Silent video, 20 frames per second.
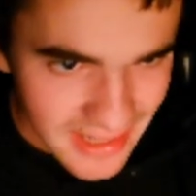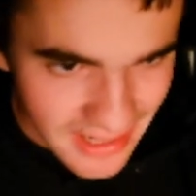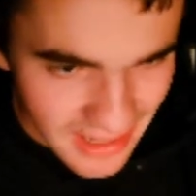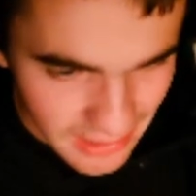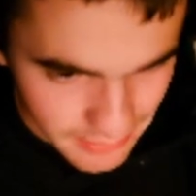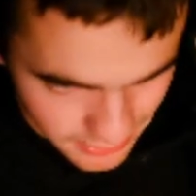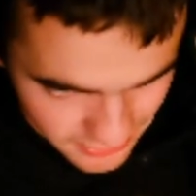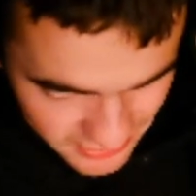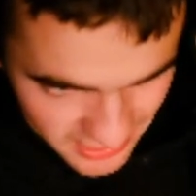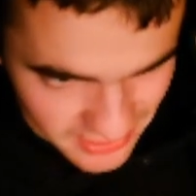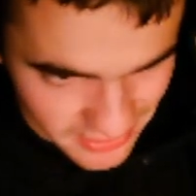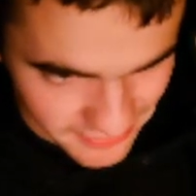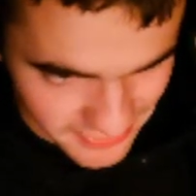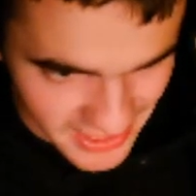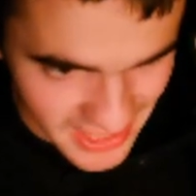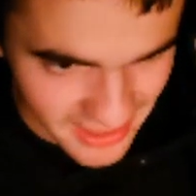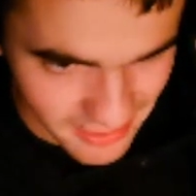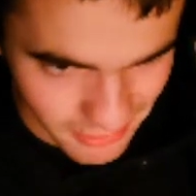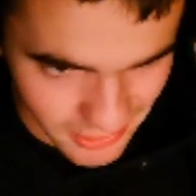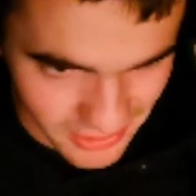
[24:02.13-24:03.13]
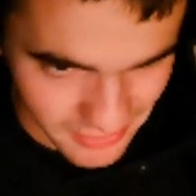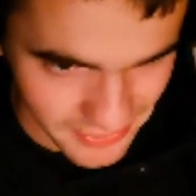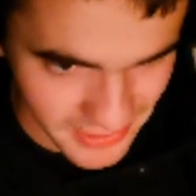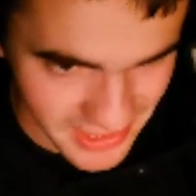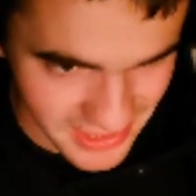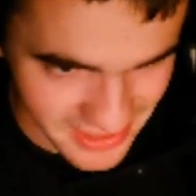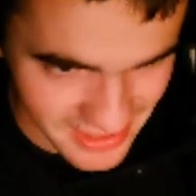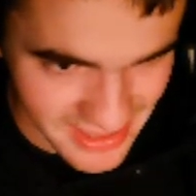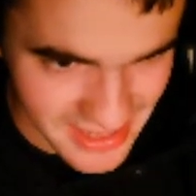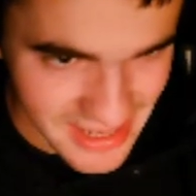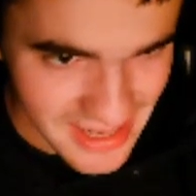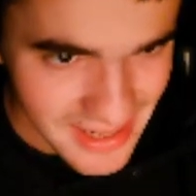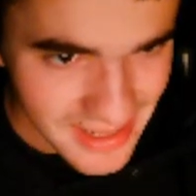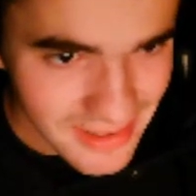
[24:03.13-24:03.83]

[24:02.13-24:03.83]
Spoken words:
I prefer the VN one, obviously.